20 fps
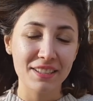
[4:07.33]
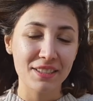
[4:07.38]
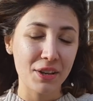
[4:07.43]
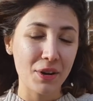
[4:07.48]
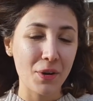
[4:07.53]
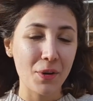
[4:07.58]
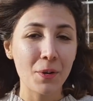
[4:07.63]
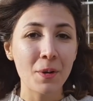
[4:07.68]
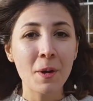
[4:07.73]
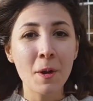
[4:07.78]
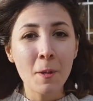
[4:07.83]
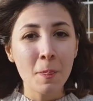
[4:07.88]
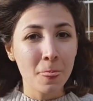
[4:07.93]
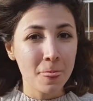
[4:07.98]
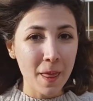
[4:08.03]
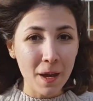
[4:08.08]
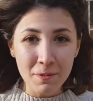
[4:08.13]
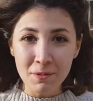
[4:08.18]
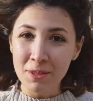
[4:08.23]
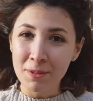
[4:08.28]
So
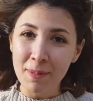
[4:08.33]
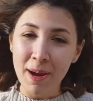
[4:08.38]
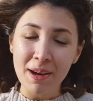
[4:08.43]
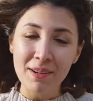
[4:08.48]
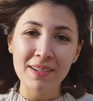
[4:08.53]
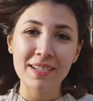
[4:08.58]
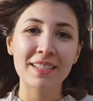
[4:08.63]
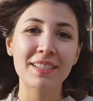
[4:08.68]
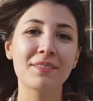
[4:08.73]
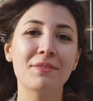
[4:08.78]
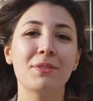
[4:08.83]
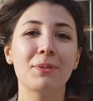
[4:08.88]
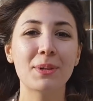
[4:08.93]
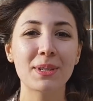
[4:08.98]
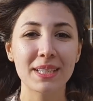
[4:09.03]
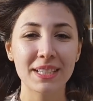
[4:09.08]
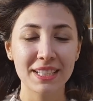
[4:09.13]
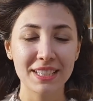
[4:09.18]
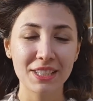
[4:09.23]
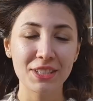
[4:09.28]
that was my reason for
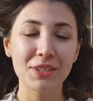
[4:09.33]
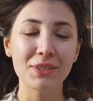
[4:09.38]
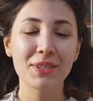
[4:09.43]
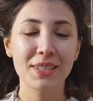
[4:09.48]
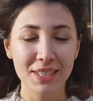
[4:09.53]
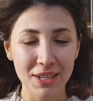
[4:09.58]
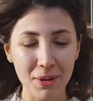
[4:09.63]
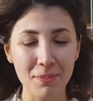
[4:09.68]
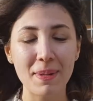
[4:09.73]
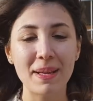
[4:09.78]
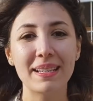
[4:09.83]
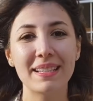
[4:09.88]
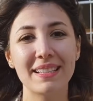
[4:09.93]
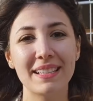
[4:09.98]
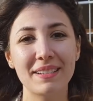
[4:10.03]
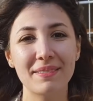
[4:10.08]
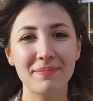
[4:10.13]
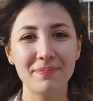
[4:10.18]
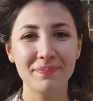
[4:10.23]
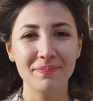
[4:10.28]
wanting to start
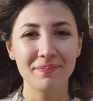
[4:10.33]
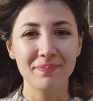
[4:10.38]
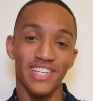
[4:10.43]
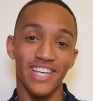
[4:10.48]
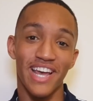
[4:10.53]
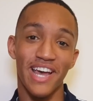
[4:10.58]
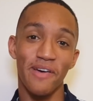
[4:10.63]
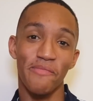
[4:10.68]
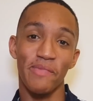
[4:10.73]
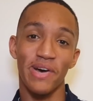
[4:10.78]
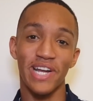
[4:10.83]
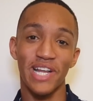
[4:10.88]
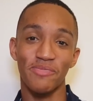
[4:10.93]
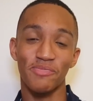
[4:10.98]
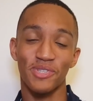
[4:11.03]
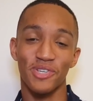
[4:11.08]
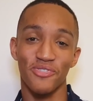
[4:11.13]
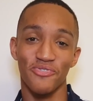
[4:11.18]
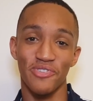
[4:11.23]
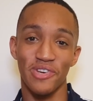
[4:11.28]
medicine. Yeah, my
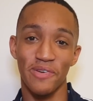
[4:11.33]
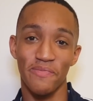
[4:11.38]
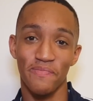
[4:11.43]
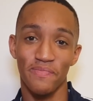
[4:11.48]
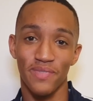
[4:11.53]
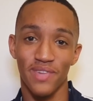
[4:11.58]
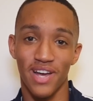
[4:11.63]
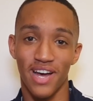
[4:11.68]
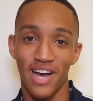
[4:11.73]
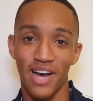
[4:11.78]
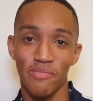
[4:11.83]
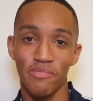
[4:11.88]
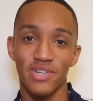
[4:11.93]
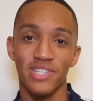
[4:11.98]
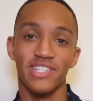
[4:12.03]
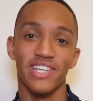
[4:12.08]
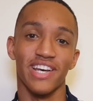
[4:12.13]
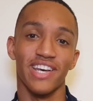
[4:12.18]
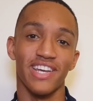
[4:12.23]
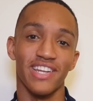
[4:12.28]
name's Kareem. I'm a
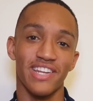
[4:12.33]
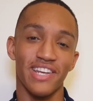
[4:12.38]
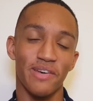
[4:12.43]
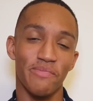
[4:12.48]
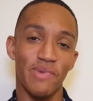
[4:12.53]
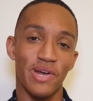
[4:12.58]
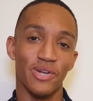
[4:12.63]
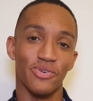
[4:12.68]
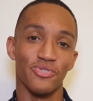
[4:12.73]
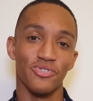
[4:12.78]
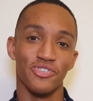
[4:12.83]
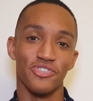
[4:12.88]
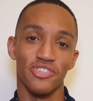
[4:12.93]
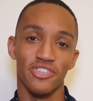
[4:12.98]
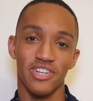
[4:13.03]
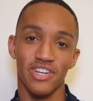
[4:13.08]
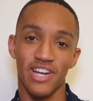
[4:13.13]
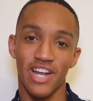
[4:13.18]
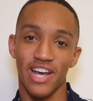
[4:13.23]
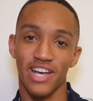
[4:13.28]
second year medical
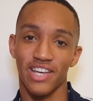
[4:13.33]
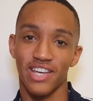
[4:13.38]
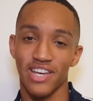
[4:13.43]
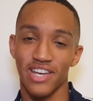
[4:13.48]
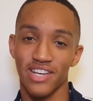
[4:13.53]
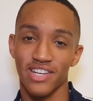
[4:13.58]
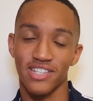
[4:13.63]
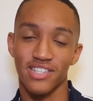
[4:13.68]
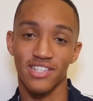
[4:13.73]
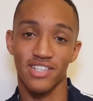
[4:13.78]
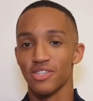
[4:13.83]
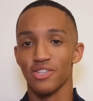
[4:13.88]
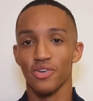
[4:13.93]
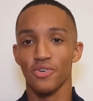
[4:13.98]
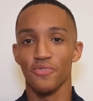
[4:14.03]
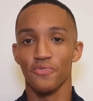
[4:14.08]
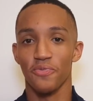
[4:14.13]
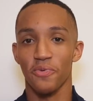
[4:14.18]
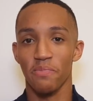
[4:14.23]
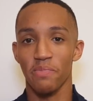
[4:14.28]
student at King's.
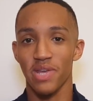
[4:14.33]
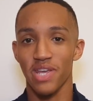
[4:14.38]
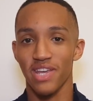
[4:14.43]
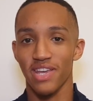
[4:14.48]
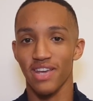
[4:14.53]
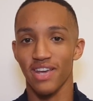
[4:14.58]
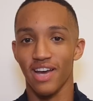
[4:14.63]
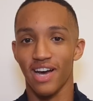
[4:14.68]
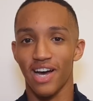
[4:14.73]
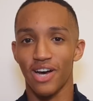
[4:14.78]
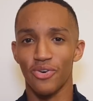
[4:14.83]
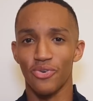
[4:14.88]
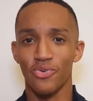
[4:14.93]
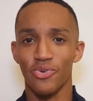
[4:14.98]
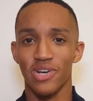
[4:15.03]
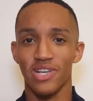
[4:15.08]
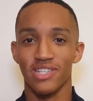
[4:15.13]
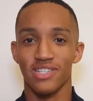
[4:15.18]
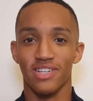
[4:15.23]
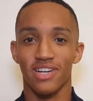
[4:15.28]
So for me,
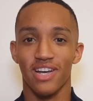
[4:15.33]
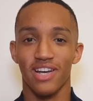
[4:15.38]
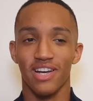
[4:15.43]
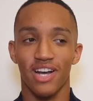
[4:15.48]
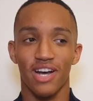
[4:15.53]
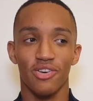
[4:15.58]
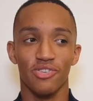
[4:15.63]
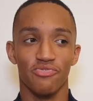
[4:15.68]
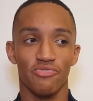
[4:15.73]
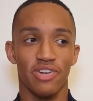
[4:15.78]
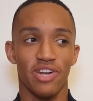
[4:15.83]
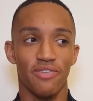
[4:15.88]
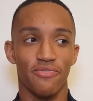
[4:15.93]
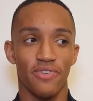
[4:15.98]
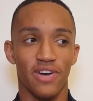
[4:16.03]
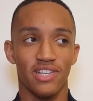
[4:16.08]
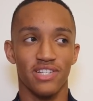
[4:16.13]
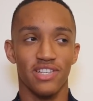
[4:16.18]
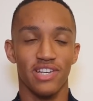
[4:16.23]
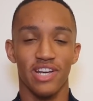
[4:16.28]
I was
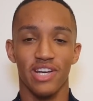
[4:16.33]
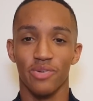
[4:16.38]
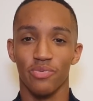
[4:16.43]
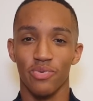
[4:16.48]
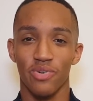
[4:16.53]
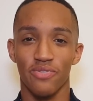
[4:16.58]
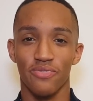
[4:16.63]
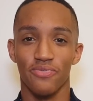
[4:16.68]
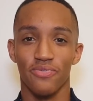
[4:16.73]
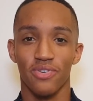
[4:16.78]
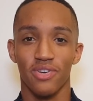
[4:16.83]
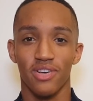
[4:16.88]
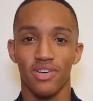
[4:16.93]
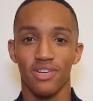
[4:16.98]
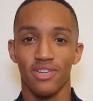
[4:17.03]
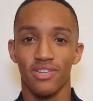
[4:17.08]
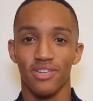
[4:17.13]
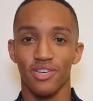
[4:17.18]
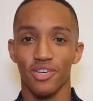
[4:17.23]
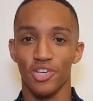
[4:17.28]
really fascinated with
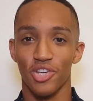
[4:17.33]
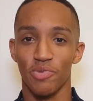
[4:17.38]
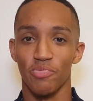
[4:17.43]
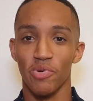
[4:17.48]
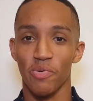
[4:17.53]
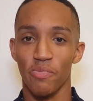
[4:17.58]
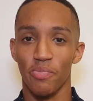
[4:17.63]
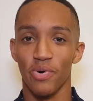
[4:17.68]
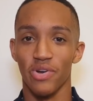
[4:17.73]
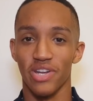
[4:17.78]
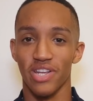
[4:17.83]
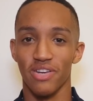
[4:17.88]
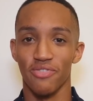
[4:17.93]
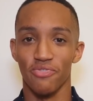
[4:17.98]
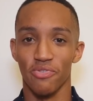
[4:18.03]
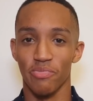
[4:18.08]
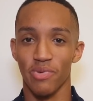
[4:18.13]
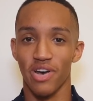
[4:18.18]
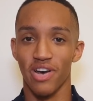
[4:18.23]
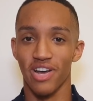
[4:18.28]
the human
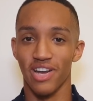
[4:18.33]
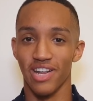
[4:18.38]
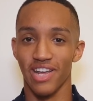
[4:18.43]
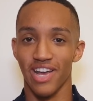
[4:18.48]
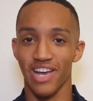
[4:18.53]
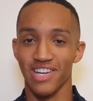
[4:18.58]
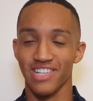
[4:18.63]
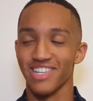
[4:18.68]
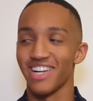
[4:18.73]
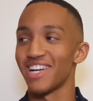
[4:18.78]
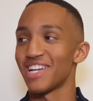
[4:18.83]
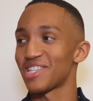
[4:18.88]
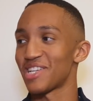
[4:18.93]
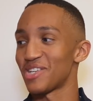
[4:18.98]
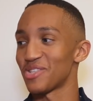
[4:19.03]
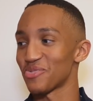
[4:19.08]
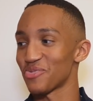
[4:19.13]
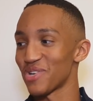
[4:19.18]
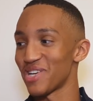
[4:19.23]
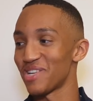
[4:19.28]
body from an early age. Like,
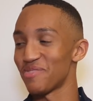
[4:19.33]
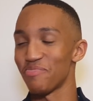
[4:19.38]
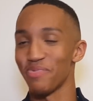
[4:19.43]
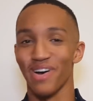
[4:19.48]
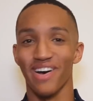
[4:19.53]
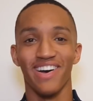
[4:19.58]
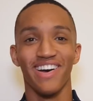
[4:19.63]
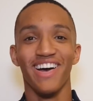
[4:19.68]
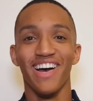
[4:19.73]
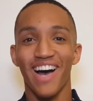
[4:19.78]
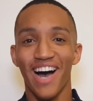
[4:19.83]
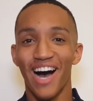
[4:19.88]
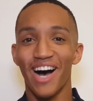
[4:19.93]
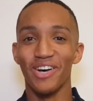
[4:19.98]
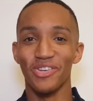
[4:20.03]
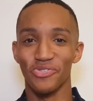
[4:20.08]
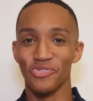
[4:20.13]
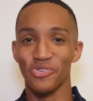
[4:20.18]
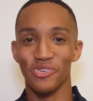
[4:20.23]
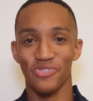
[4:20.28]
that sounds weird, but
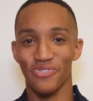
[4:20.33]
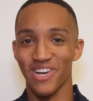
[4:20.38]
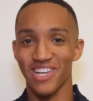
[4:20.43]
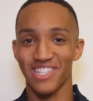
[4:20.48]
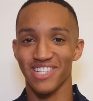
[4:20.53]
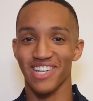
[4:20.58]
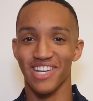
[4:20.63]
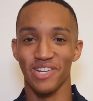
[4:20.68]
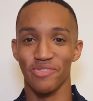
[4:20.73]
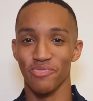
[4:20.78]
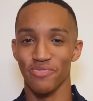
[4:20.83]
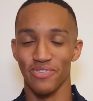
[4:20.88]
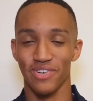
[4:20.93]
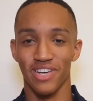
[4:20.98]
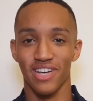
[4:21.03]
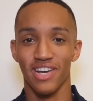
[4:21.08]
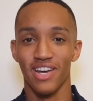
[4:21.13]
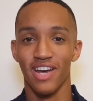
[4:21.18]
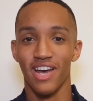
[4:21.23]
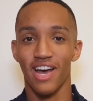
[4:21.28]
I was always fascinated
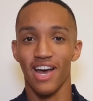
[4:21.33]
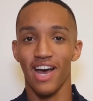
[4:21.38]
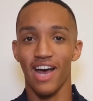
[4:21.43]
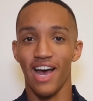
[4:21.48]
with it.